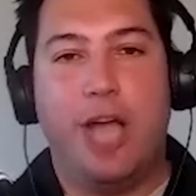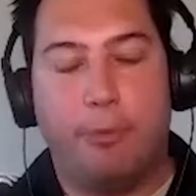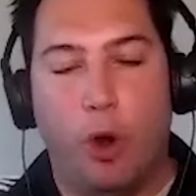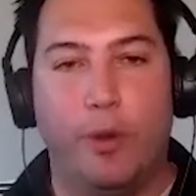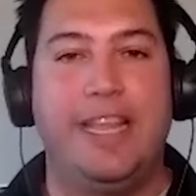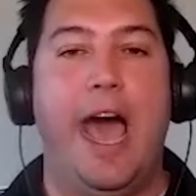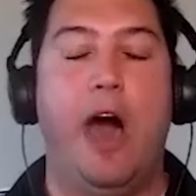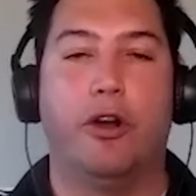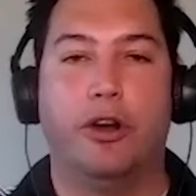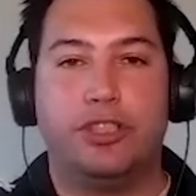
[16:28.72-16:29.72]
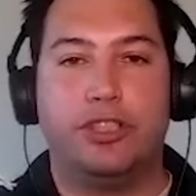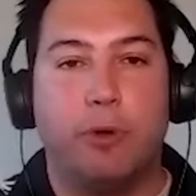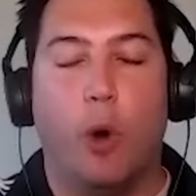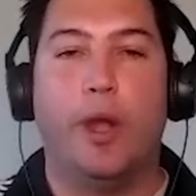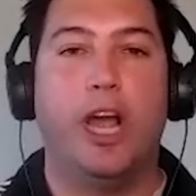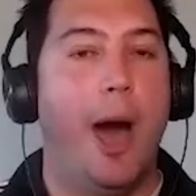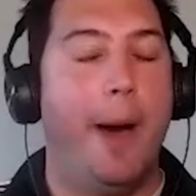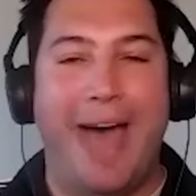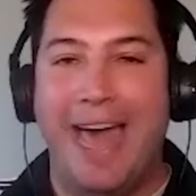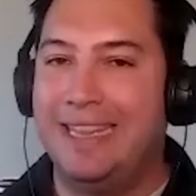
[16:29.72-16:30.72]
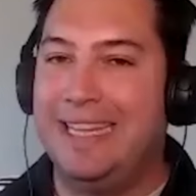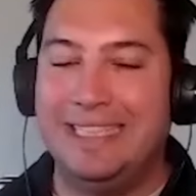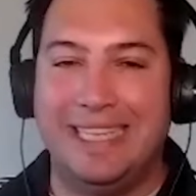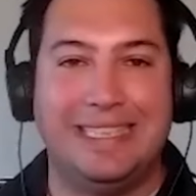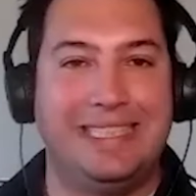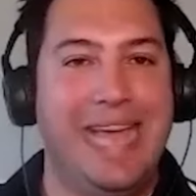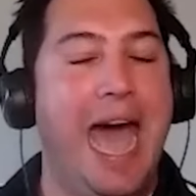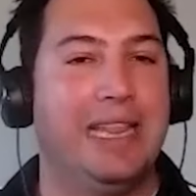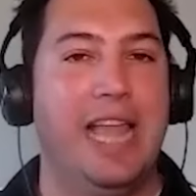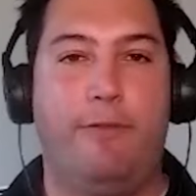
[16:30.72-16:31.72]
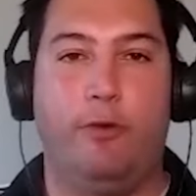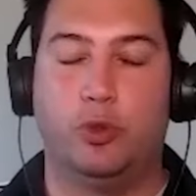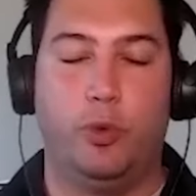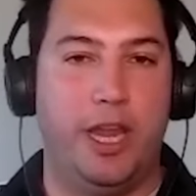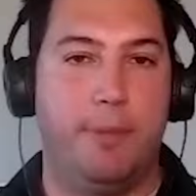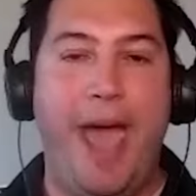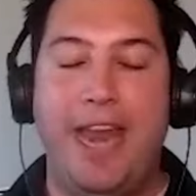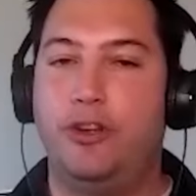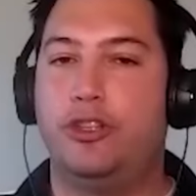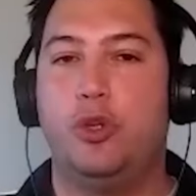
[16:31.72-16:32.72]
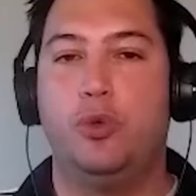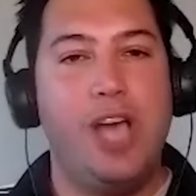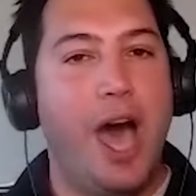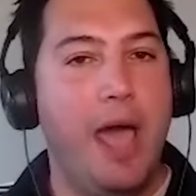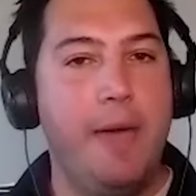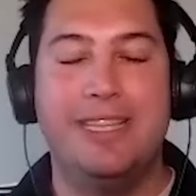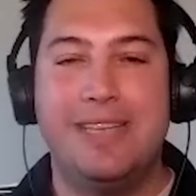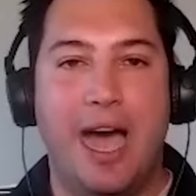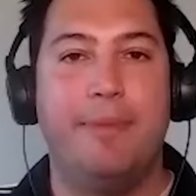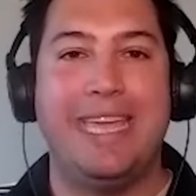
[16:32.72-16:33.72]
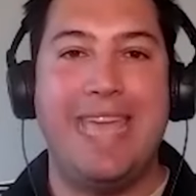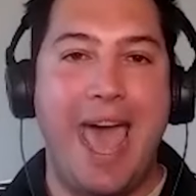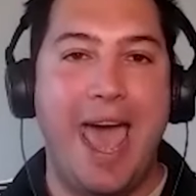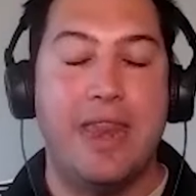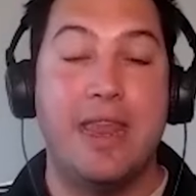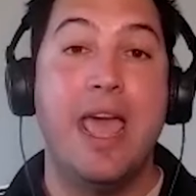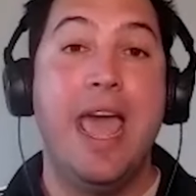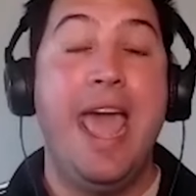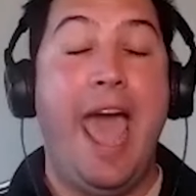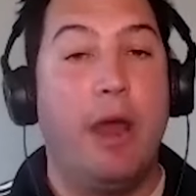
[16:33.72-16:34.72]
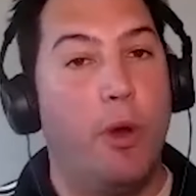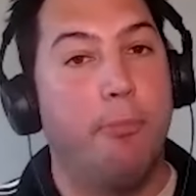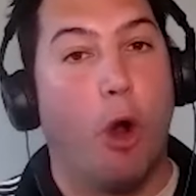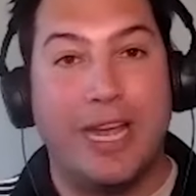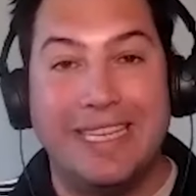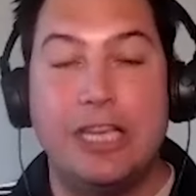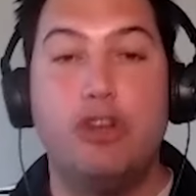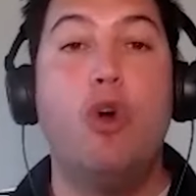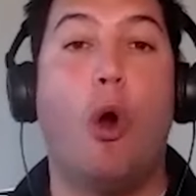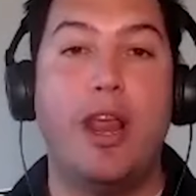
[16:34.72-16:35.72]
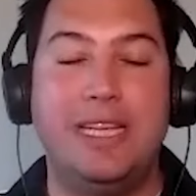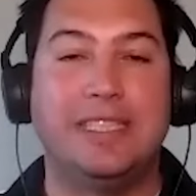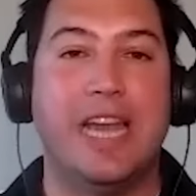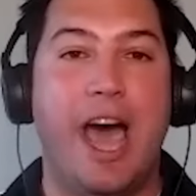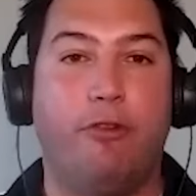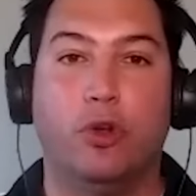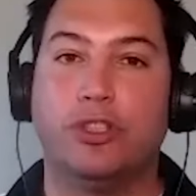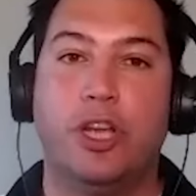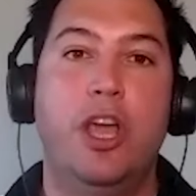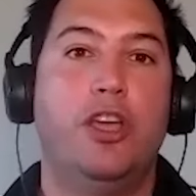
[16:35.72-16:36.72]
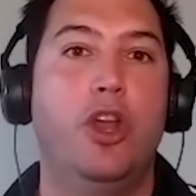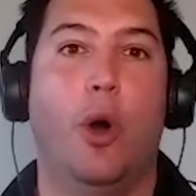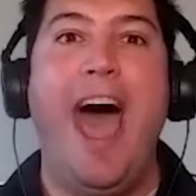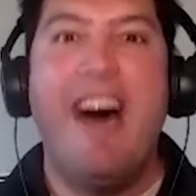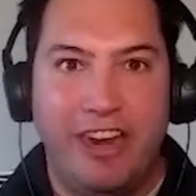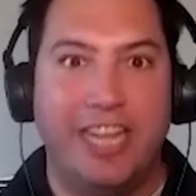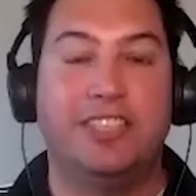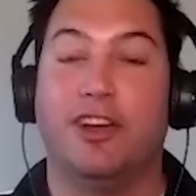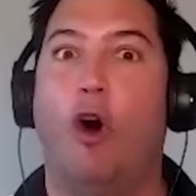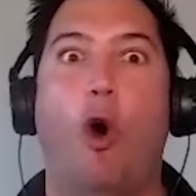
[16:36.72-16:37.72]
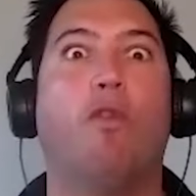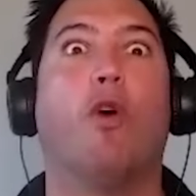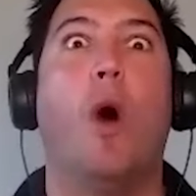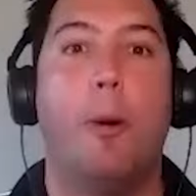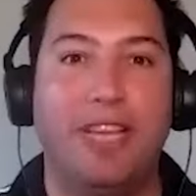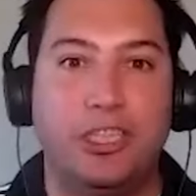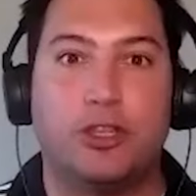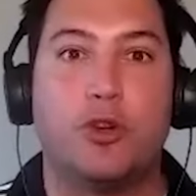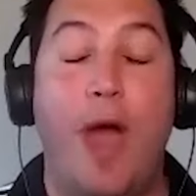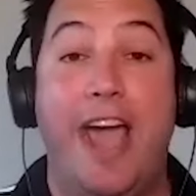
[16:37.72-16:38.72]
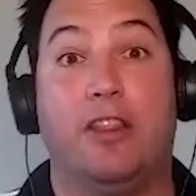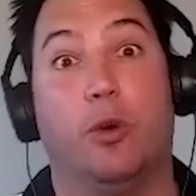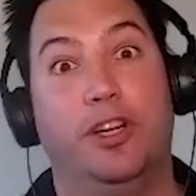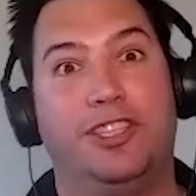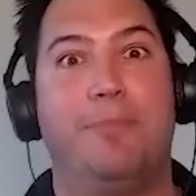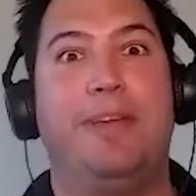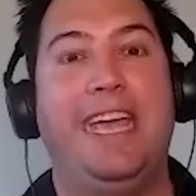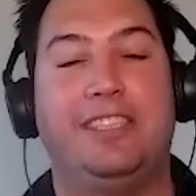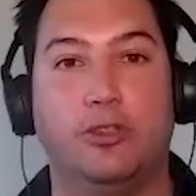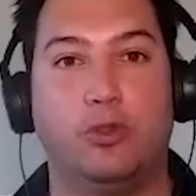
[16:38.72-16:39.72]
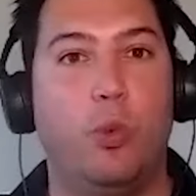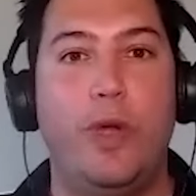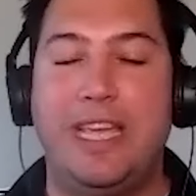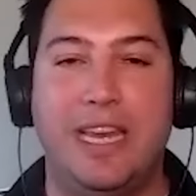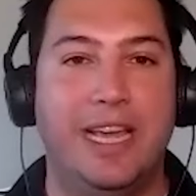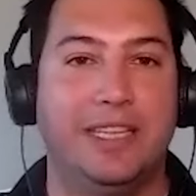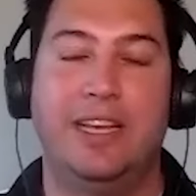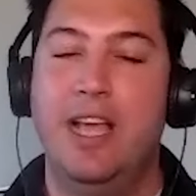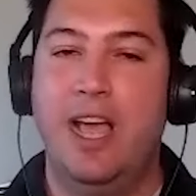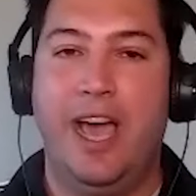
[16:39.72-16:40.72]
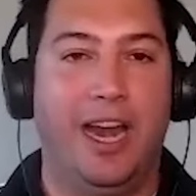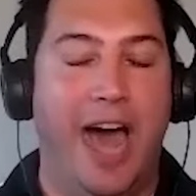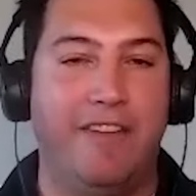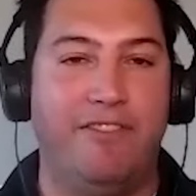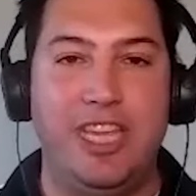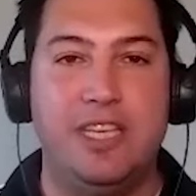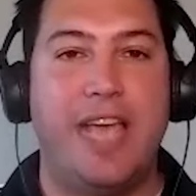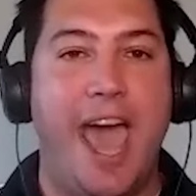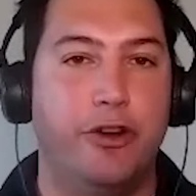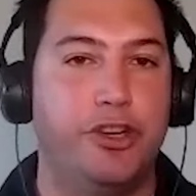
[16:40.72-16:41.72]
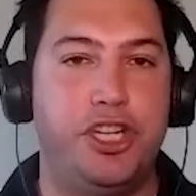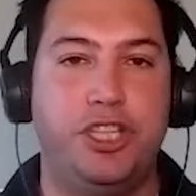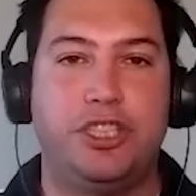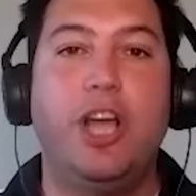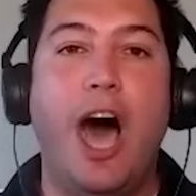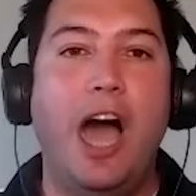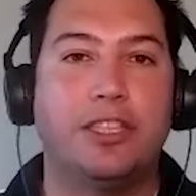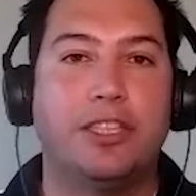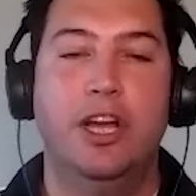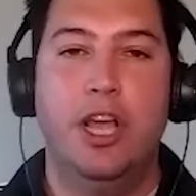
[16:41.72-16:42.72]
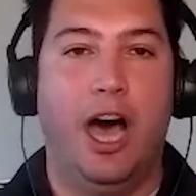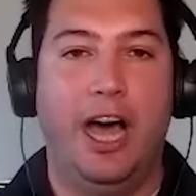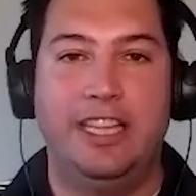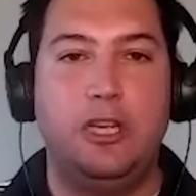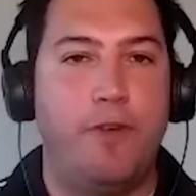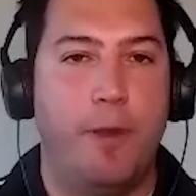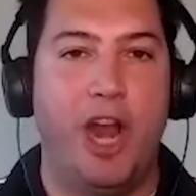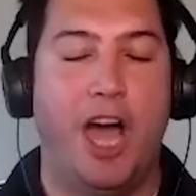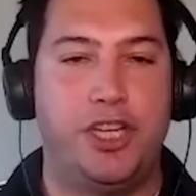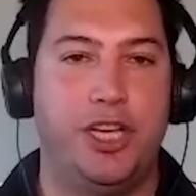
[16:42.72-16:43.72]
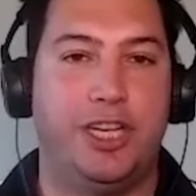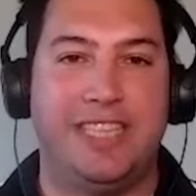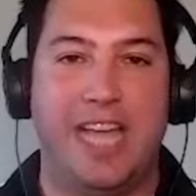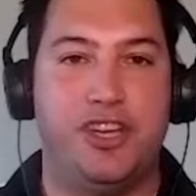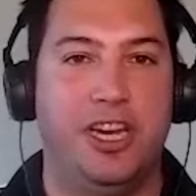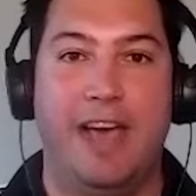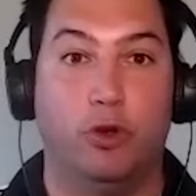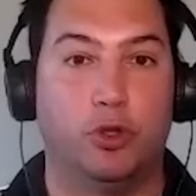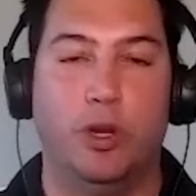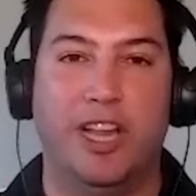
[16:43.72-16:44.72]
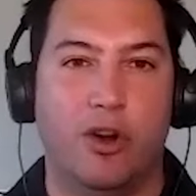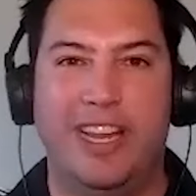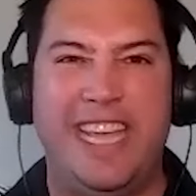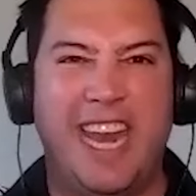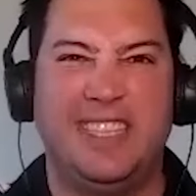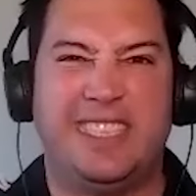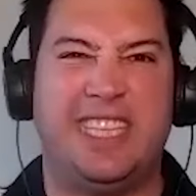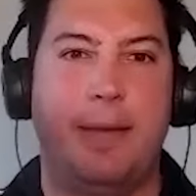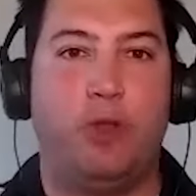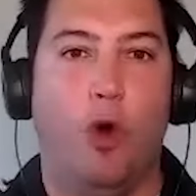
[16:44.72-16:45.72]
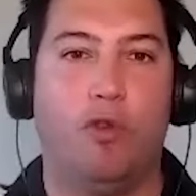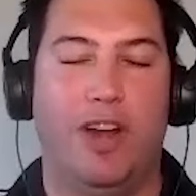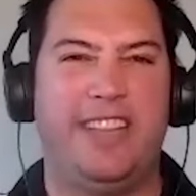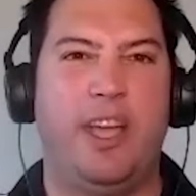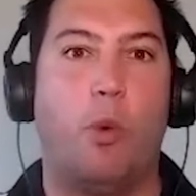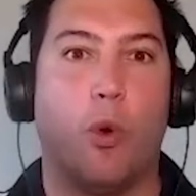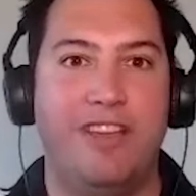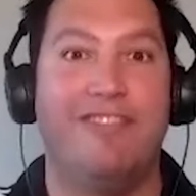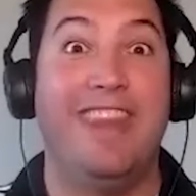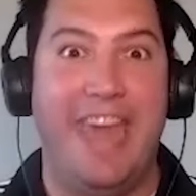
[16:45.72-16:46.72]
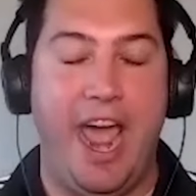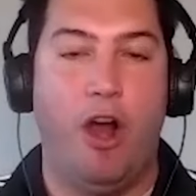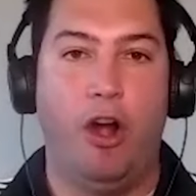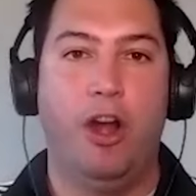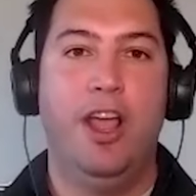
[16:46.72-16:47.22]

going down or stop going up at these exact levels within a penny or two, time and time again. And when markets ignore these levels, evidence of overwhelming strength, or in some cases weakness. And a lot of these energy stocks, these Fibonacci extension levels were literally getting skipped over like they weren't even there.